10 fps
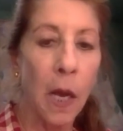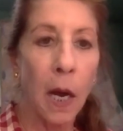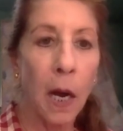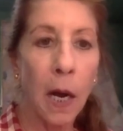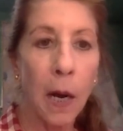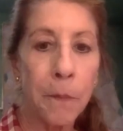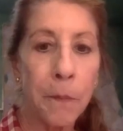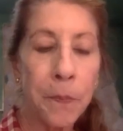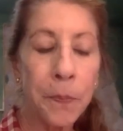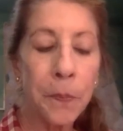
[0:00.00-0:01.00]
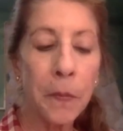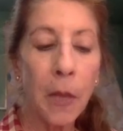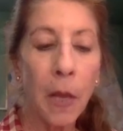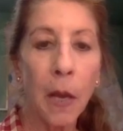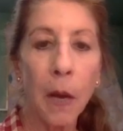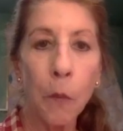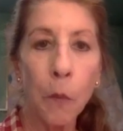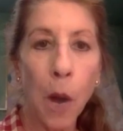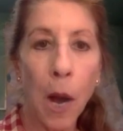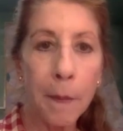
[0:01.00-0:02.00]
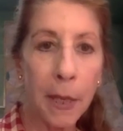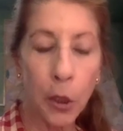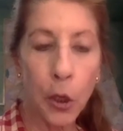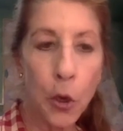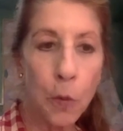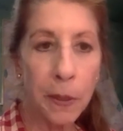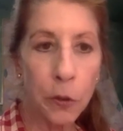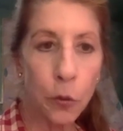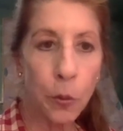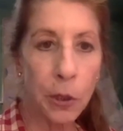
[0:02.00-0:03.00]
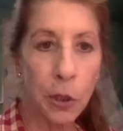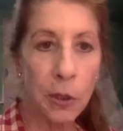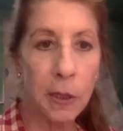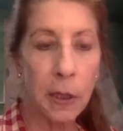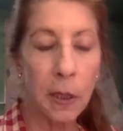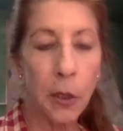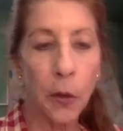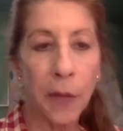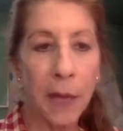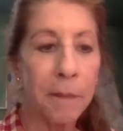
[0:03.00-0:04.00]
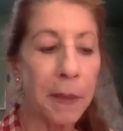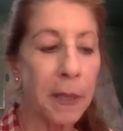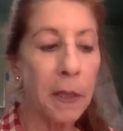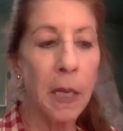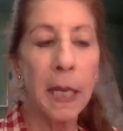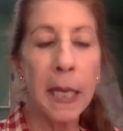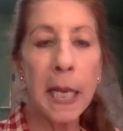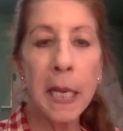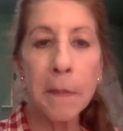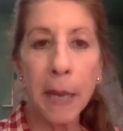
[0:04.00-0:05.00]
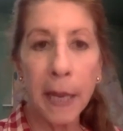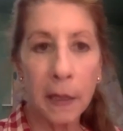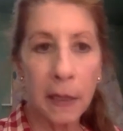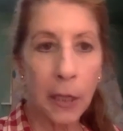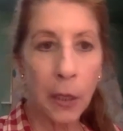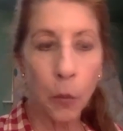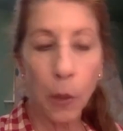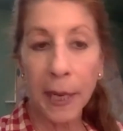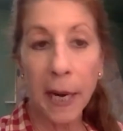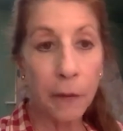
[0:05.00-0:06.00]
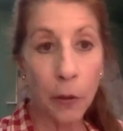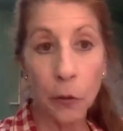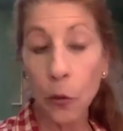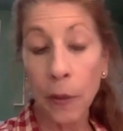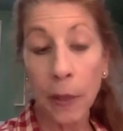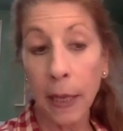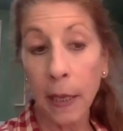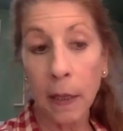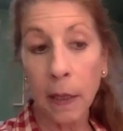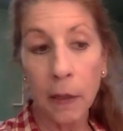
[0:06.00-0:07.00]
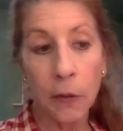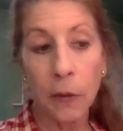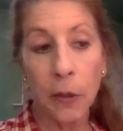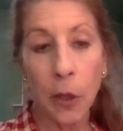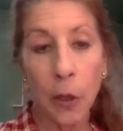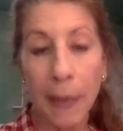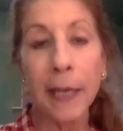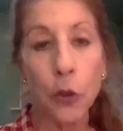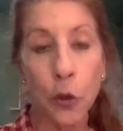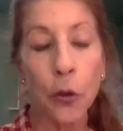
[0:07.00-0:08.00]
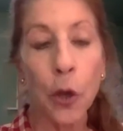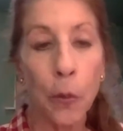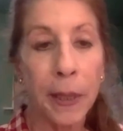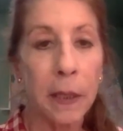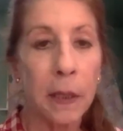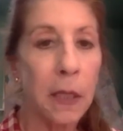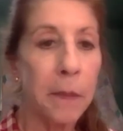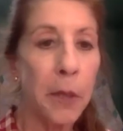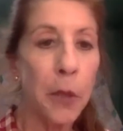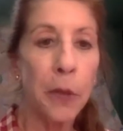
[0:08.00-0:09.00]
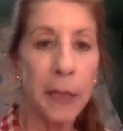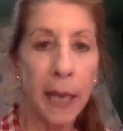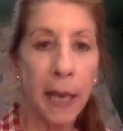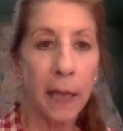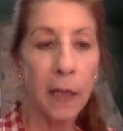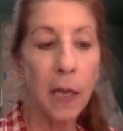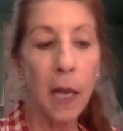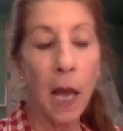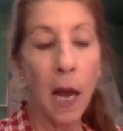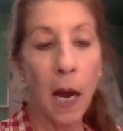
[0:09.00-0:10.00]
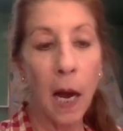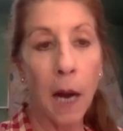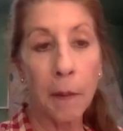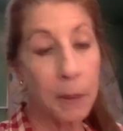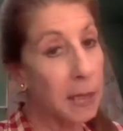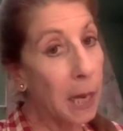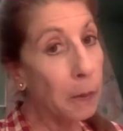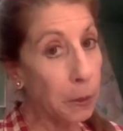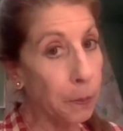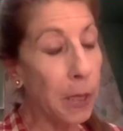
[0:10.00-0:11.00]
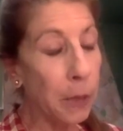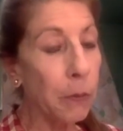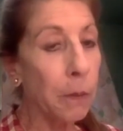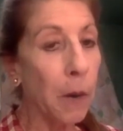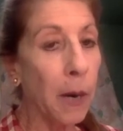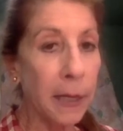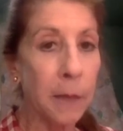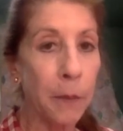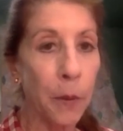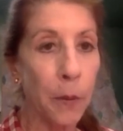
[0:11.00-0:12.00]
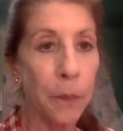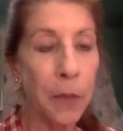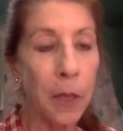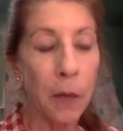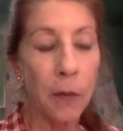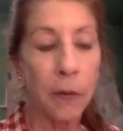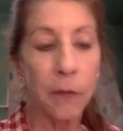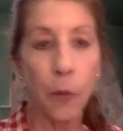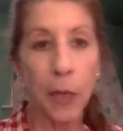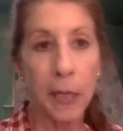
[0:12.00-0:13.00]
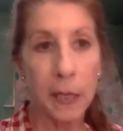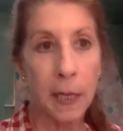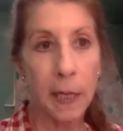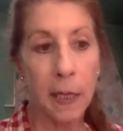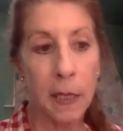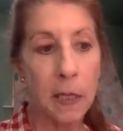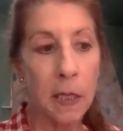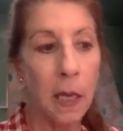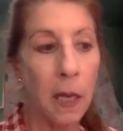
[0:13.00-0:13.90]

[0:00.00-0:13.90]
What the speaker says: among Cubans, which is, they've been emailing or whatever. So they, making sure no one can communicate. But that was pretty remarkable. The 40 cities